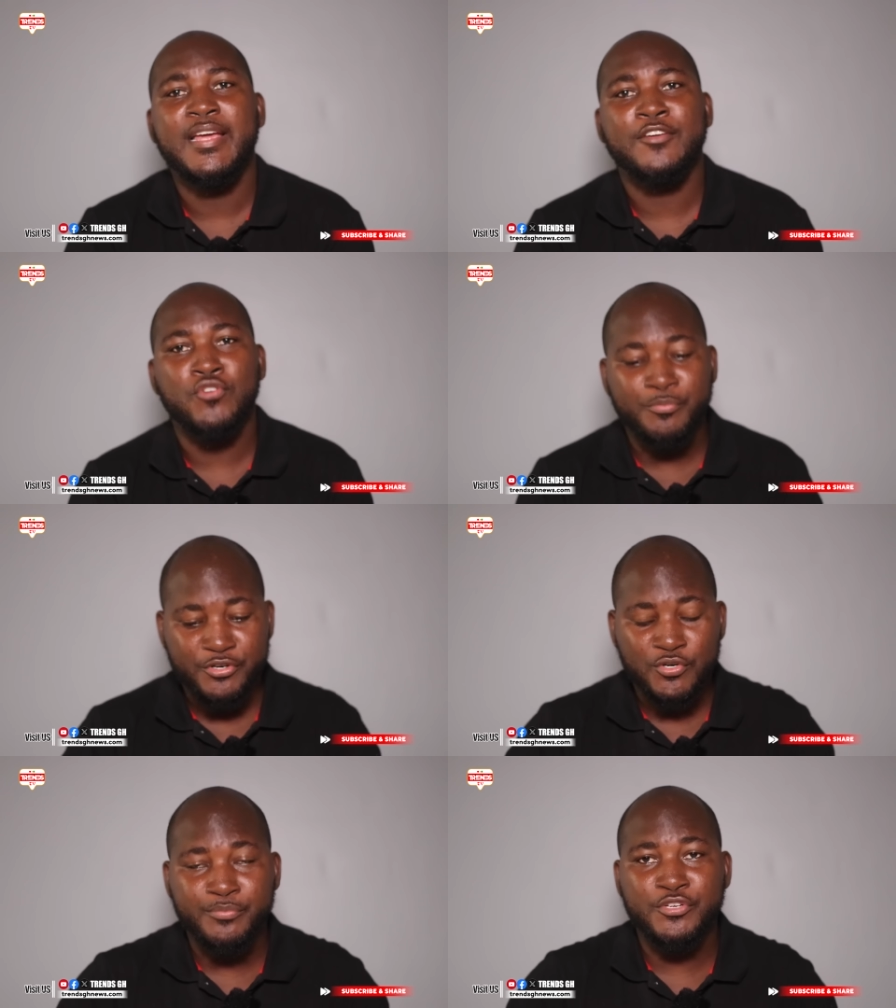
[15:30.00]

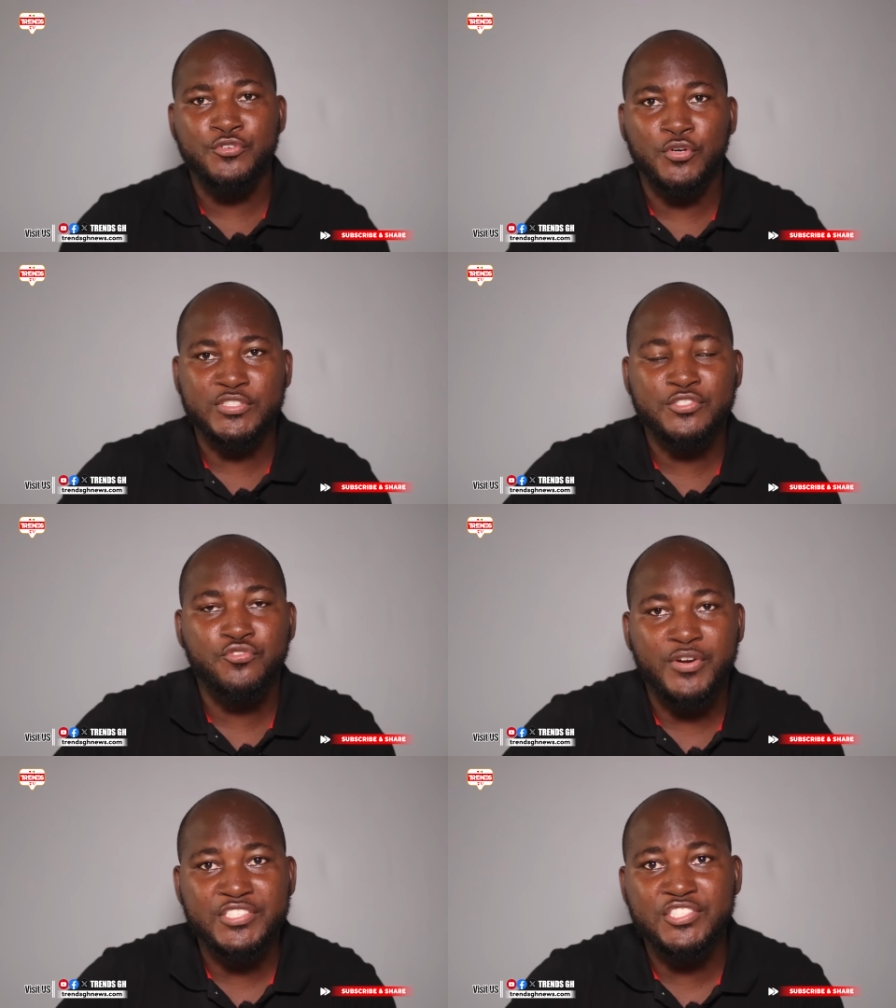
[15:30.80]

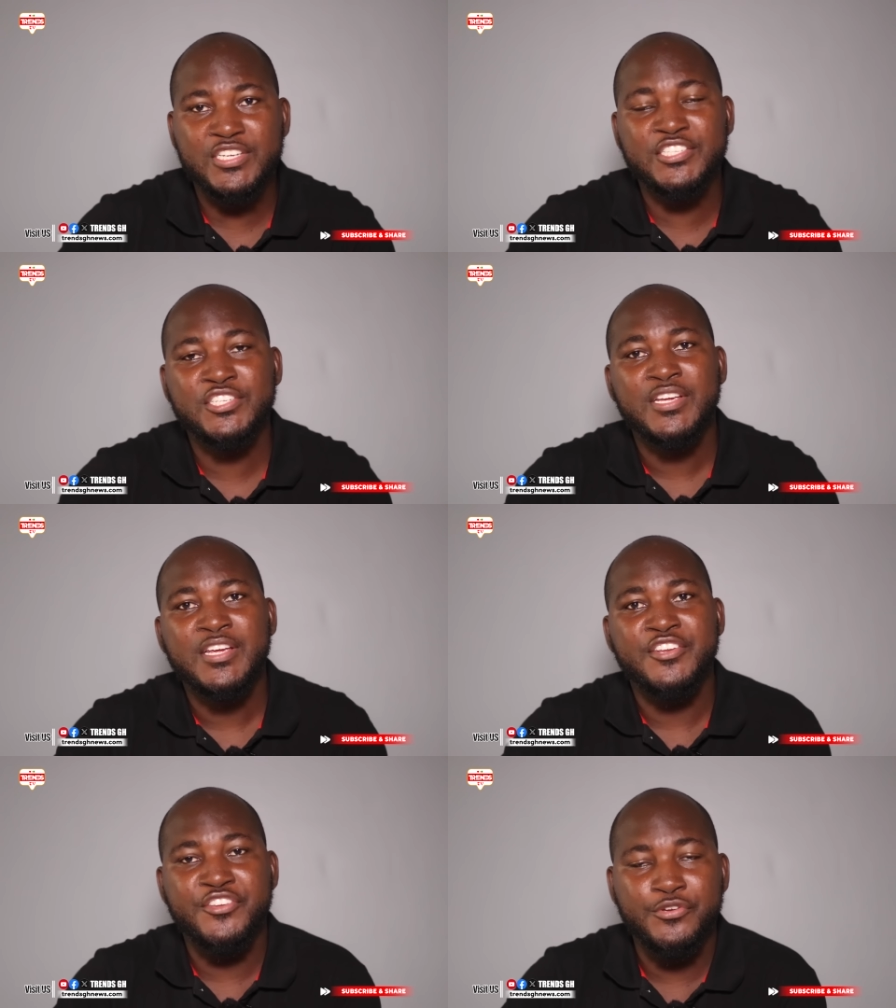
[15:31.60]

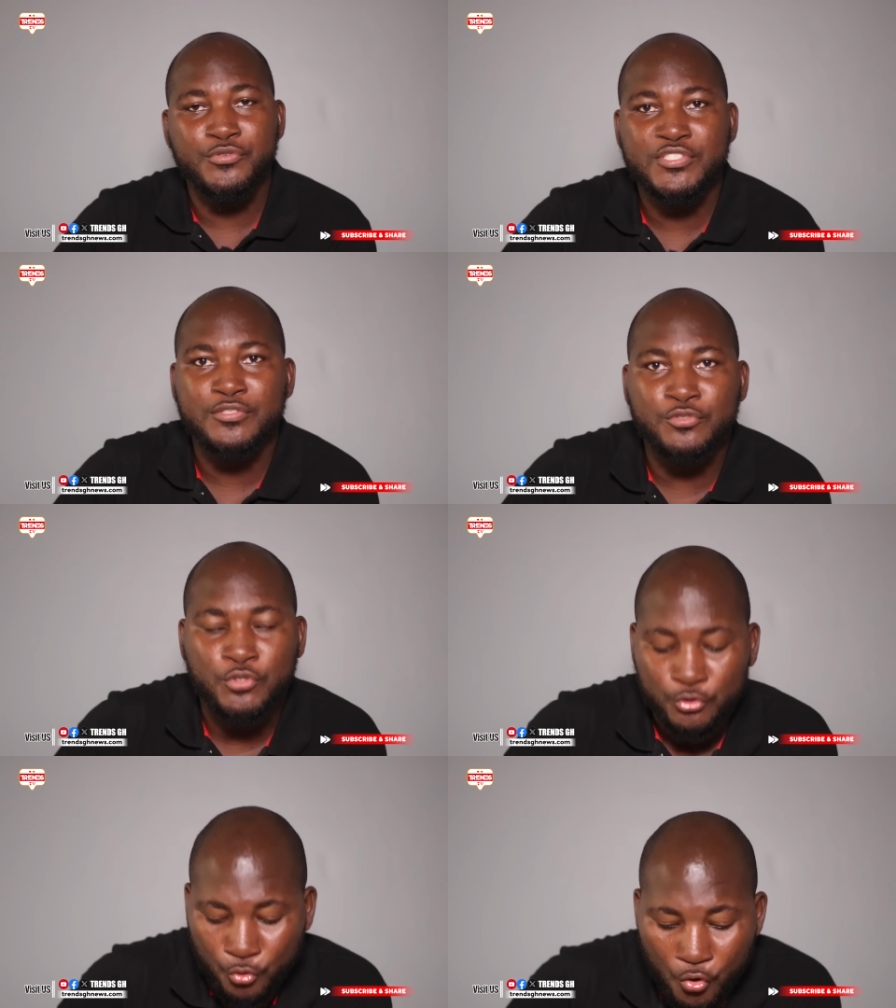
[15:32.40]

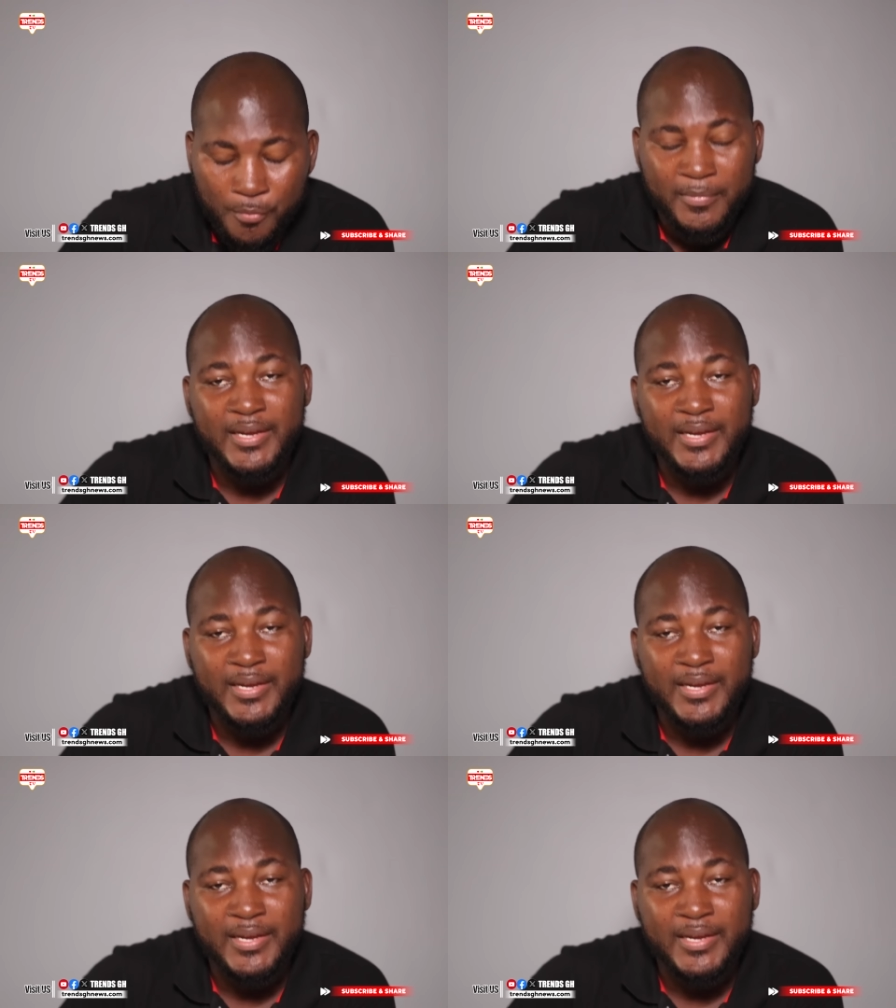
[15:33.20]
www.trendsghnews.com.